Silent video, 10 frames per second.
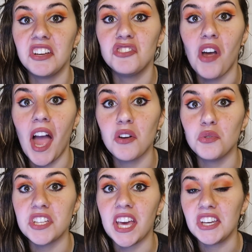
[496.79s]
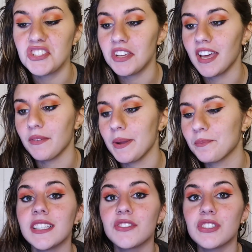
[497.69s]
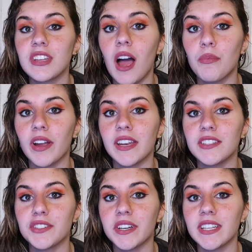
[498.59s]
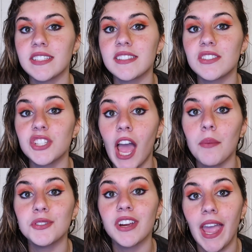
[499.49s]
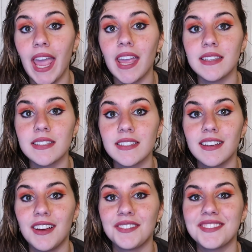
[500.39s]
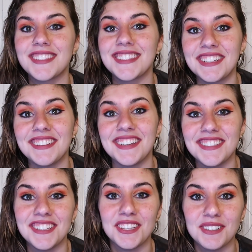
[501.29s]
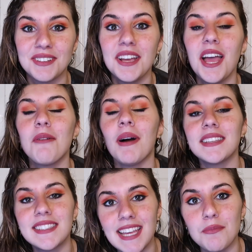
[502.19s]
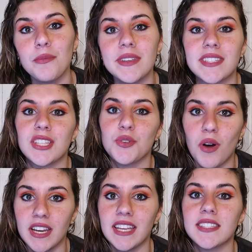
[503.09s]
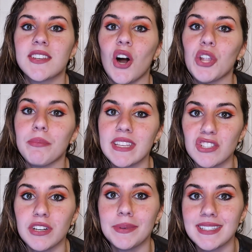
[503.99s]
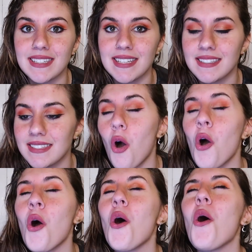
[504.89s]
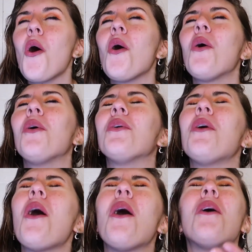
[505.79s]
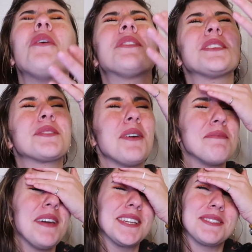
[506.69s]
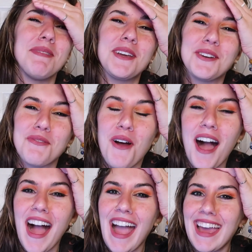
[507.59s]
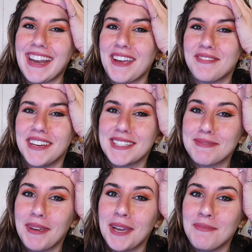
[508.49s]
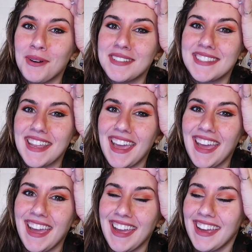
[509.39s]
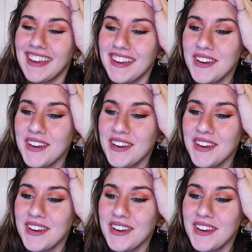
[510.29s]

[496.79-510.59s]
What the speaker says: Dry coochie energy. Anyway, let's just hop right into it. It's chapter 8 of Still Into You by Stable Biscuit 20. It's called Misery Business. Oh, this one makes me cry and I have nice makeup on today.